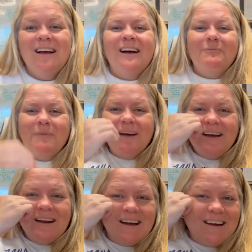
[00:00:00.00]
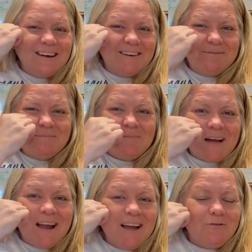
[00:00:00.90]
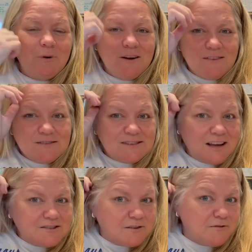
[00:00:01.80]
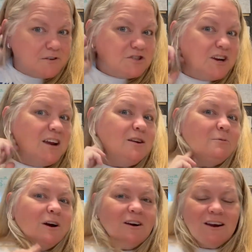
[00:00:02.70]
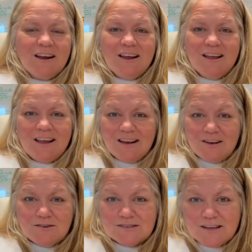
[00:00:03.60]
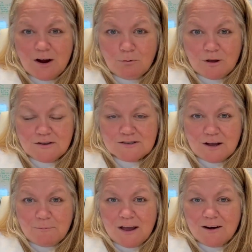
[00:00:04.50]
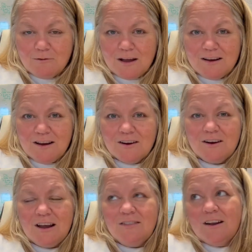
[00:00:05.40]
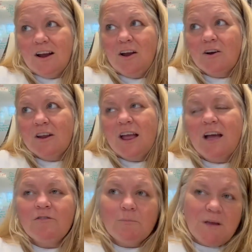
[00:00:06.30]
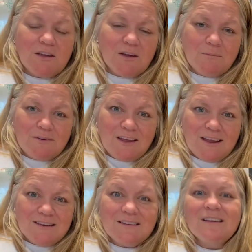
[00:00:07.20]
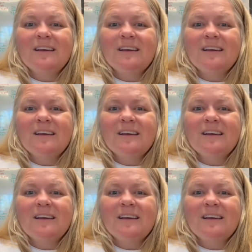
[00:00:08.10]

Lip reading: But I have one of those scheduled for January, and usually our weather's not bad around here, and then I already have a makeup date.